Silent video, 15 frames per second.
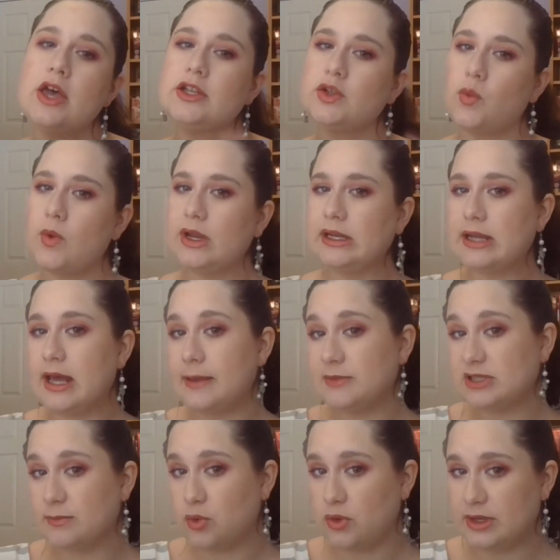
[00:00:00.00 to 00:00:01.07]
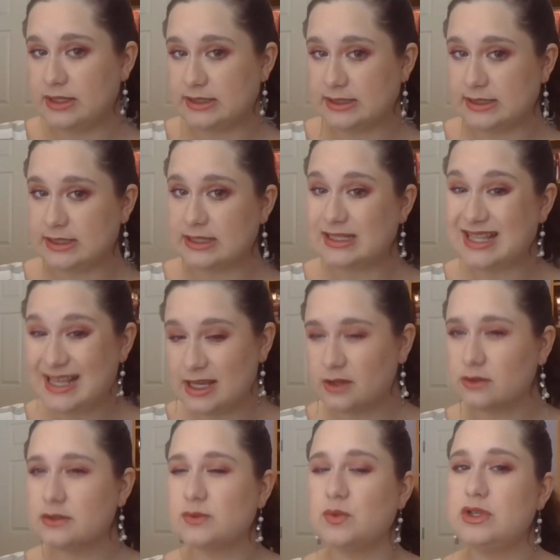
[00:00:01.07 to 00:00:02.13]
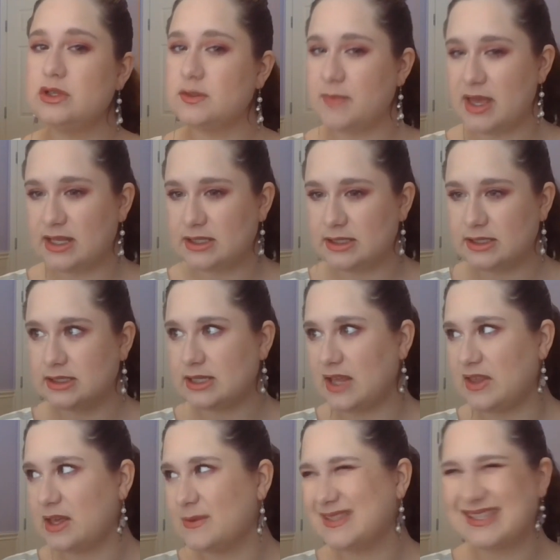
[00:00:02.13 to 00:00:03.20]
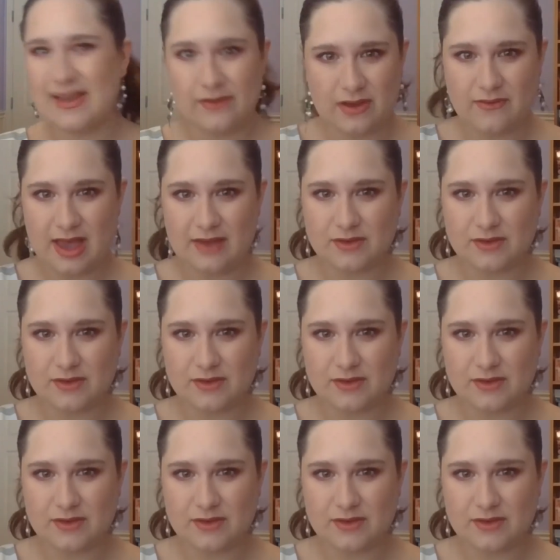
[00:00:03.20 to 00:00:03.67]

20 times the points deals when you spend, I think it was $75.